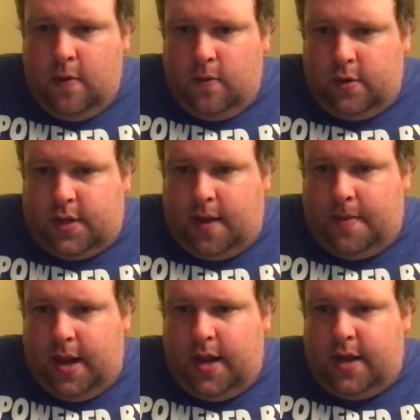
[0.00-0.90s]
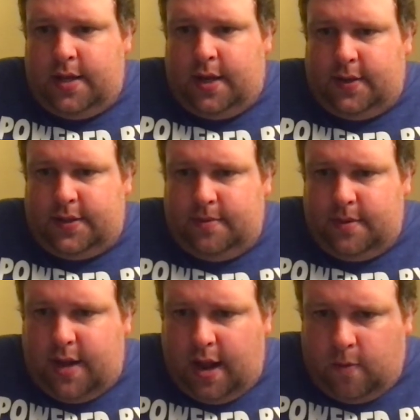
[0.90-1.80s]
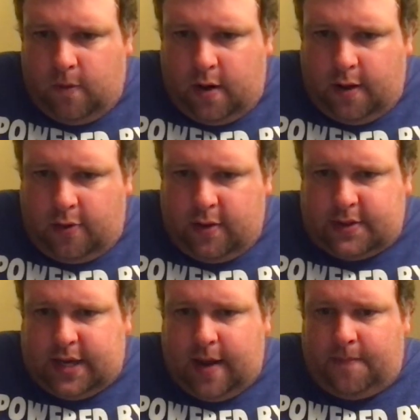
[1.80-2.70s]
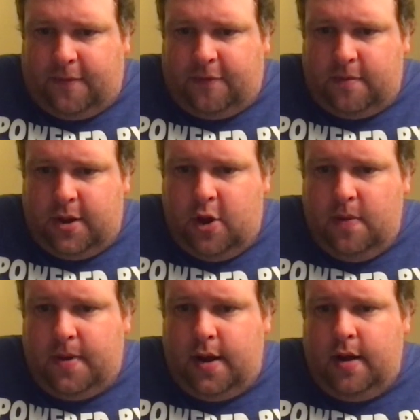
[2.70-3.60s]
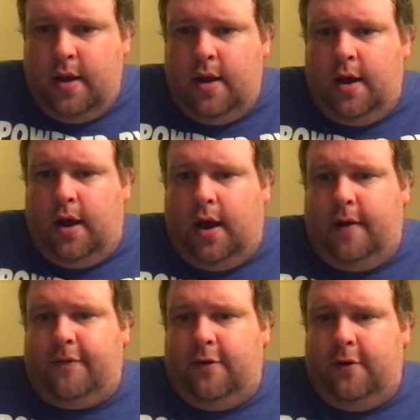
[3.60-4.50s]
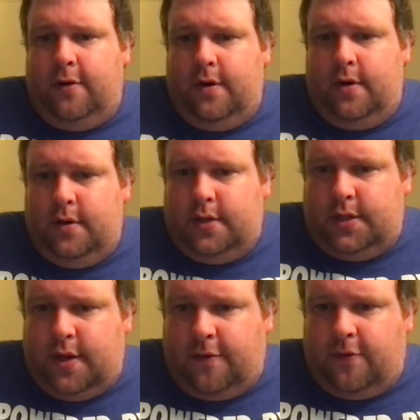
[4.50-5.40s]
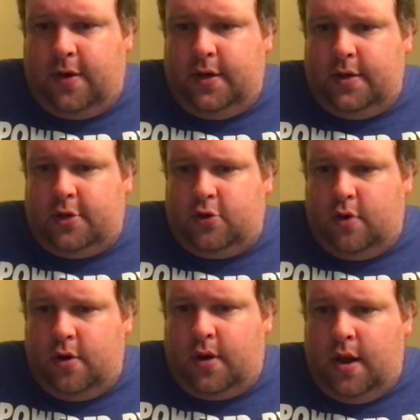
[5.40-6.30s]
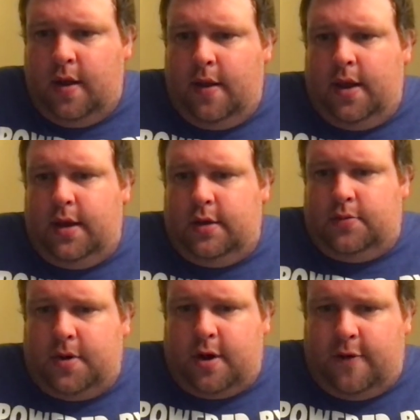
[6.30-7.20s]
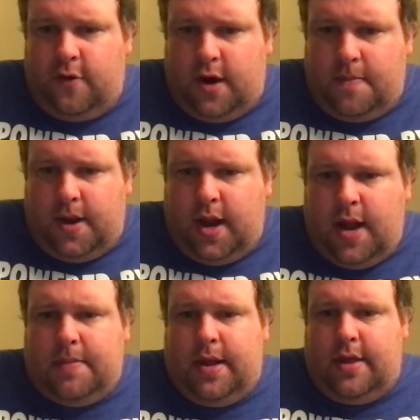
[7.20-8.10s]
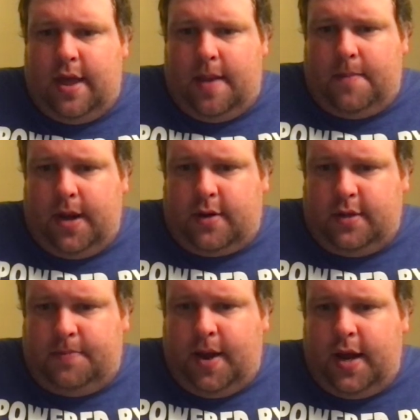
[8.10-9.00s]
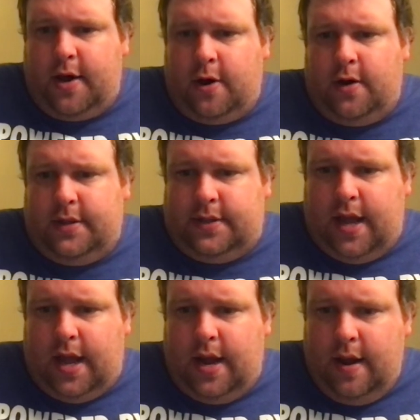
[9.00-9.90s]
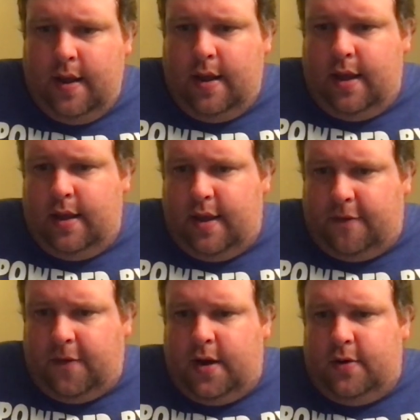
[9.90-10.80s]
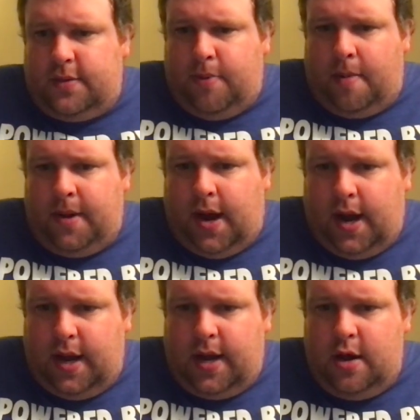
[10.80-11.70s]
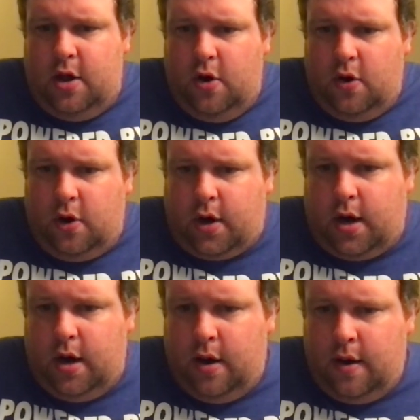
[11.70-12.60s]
where Tom Hagen tells him that Roth escaped from Cuba, after suffering a stroke, and is recovering in Miami, that Michael's bodyguard is dead, and that Fredo is probably hiding in New York.